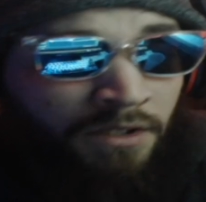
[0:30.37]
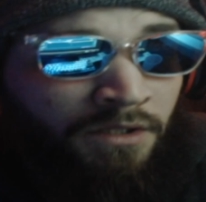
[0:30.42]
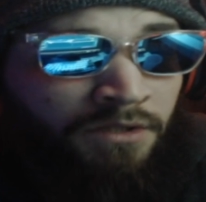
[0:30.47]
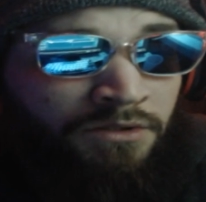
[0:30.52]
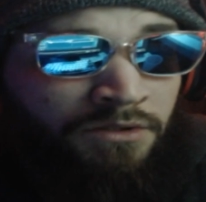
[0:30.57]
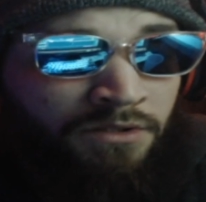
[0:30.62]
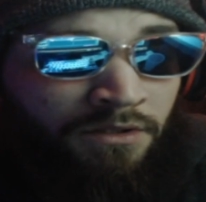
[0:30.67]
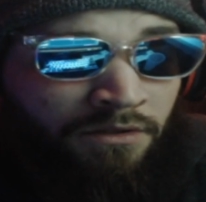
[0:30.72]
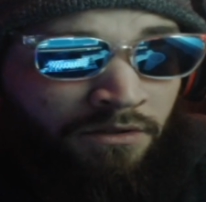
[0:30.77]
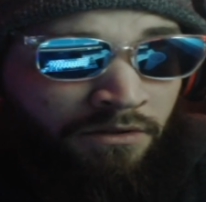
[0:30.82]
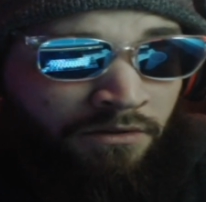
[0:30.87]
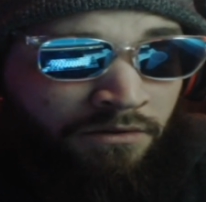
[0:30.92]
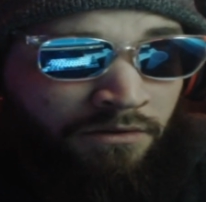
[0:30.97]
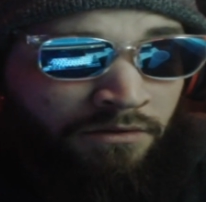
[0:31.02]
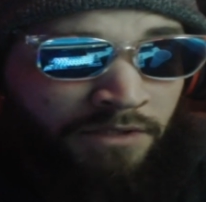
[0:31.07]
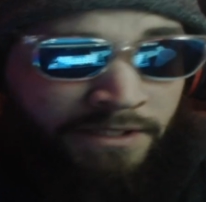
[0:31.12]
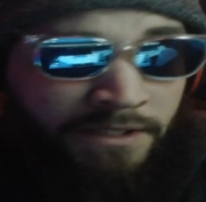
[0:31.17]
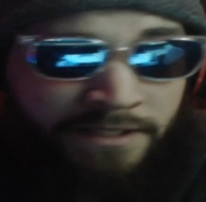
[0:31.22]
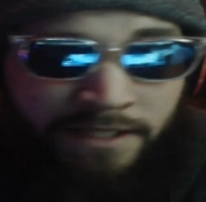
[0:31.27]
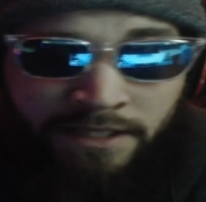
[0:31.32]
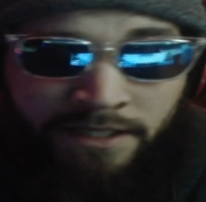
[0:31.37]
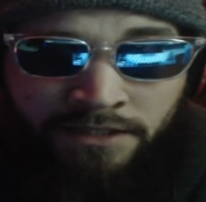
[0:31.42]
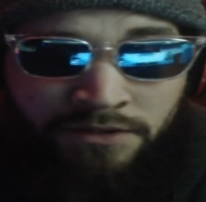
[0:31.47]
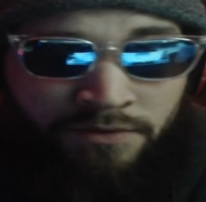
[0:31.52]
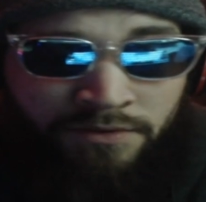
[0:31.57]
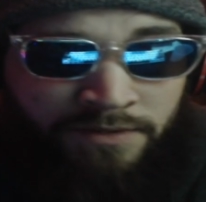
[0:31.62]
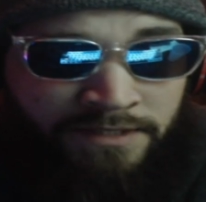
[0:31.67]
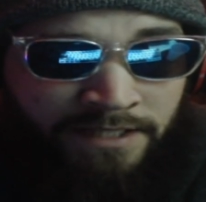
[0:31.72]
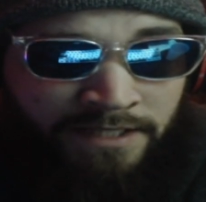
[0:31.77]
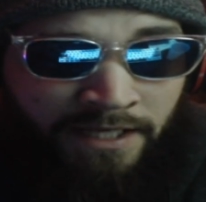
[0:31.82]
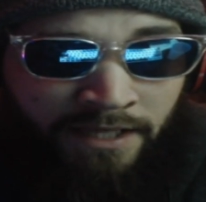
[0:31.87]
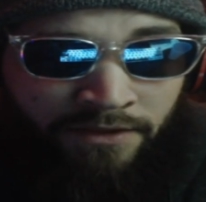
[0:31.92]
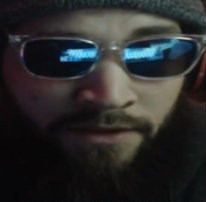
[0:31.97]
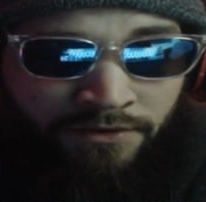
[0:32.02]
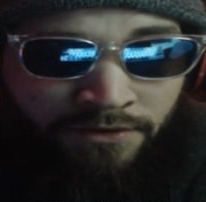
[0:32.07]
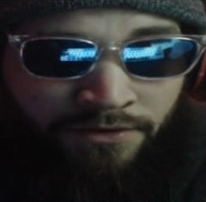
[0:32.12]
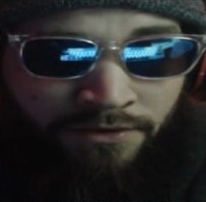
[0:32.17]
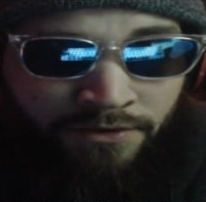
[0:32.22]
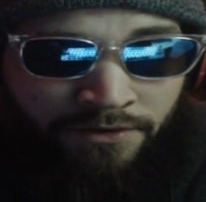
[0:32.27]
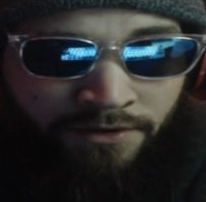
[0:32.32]
So let's get into it
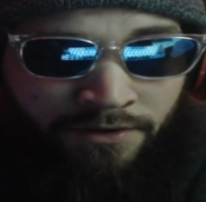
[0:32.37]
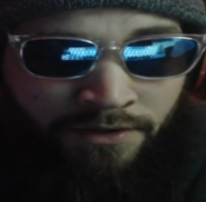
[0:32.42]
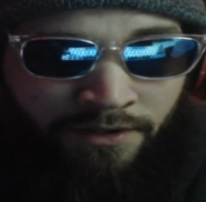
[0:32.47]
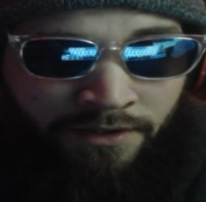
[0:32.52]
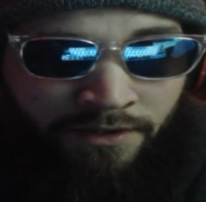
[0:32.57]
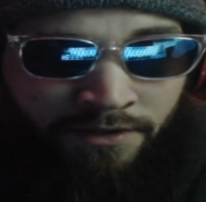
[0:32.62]
together.